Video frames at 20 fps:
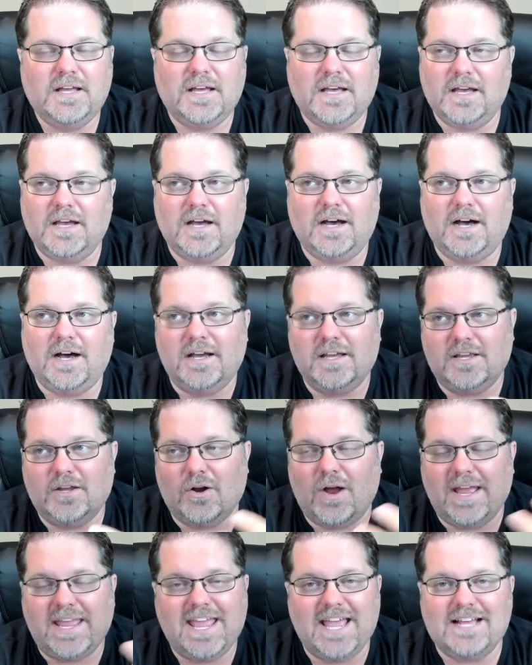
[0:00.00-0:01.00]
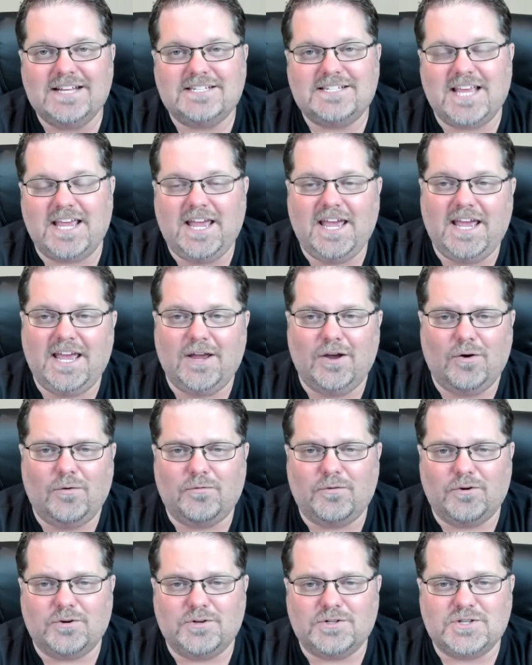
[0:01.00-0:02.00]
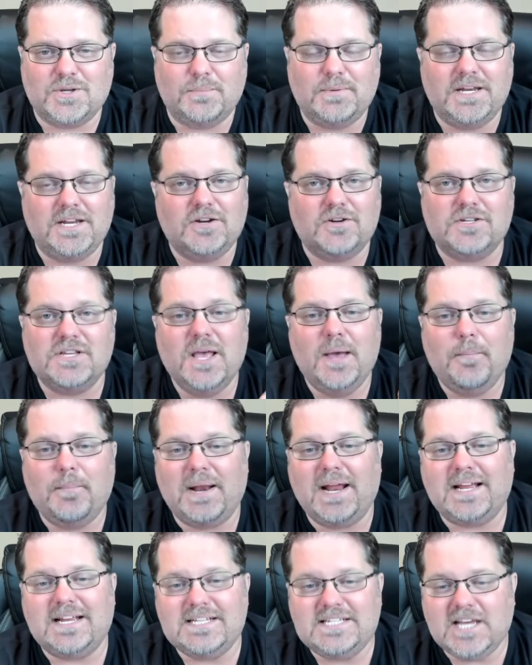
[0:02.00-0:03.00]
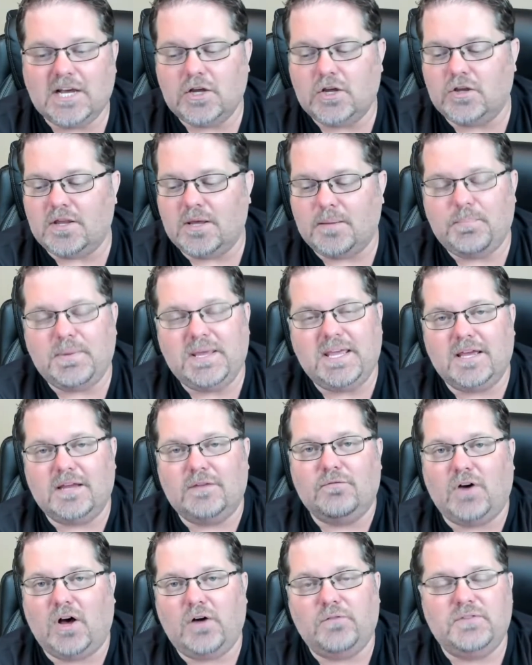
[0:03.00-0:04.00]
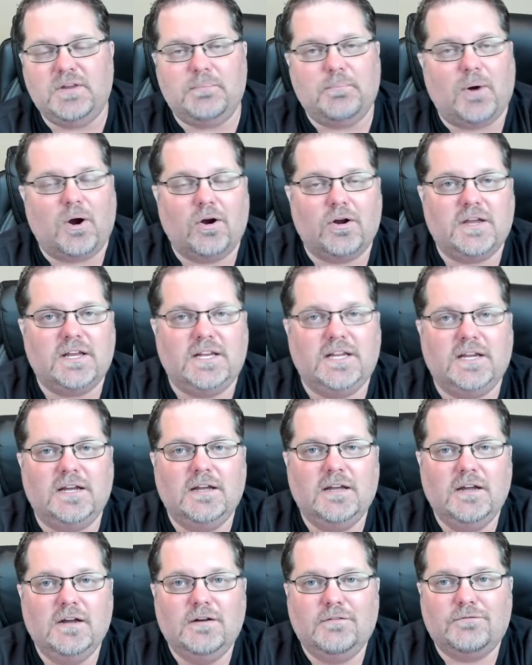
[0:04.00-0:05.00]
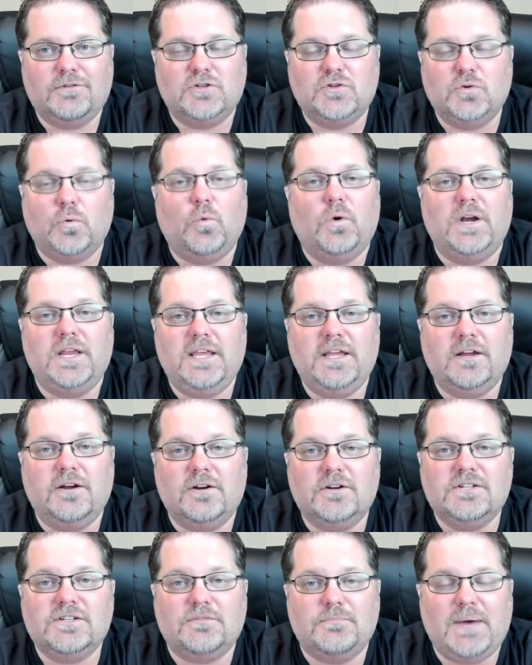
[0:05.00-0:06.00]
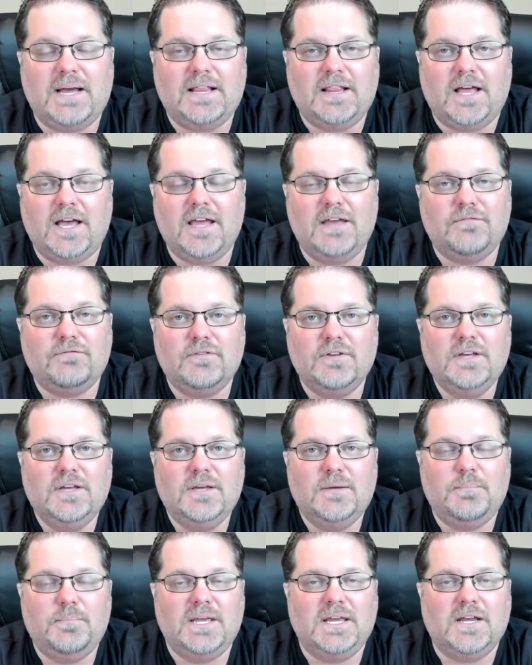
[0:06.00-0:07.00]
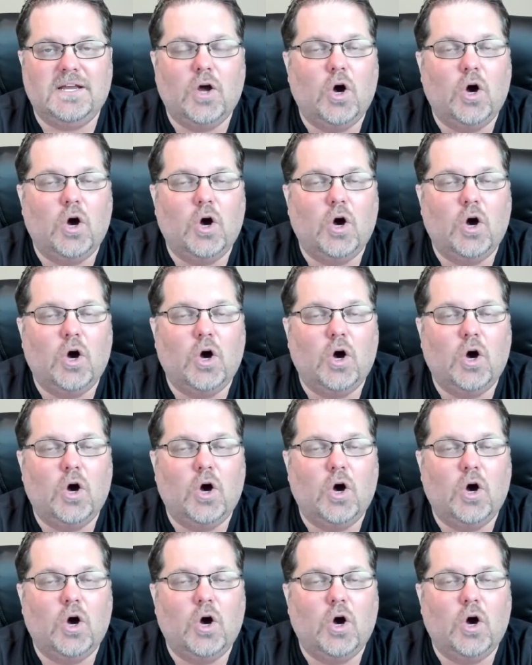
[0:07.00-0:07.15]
I can't say, hey, over so many years, but I can tell you that being involved in marketing for 20 years of my life, being in